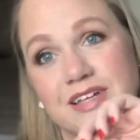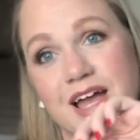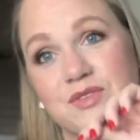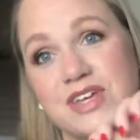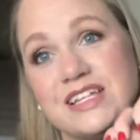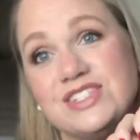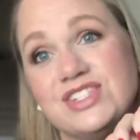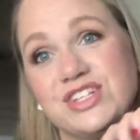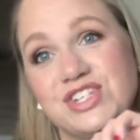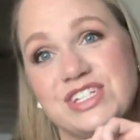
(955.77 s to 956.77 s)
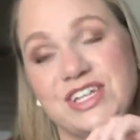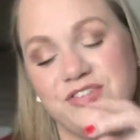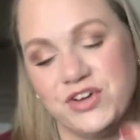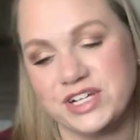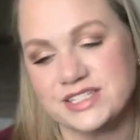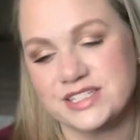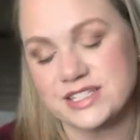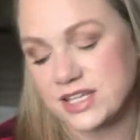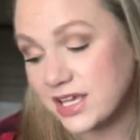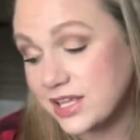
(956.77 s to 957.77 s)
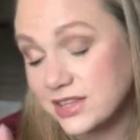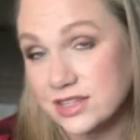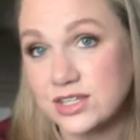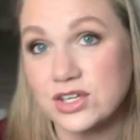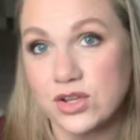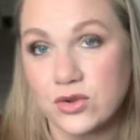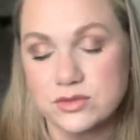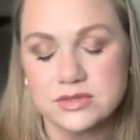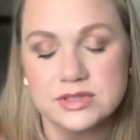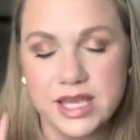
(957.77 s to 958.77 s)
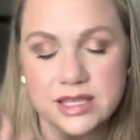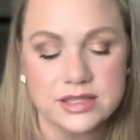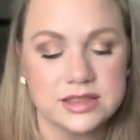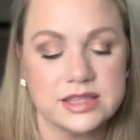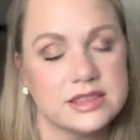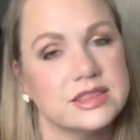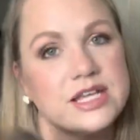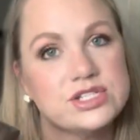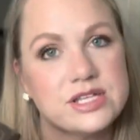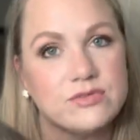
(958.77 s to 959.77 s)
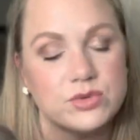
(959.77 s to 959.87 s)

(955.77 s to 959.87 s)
I mean, it's such a difference in, you know, like they just have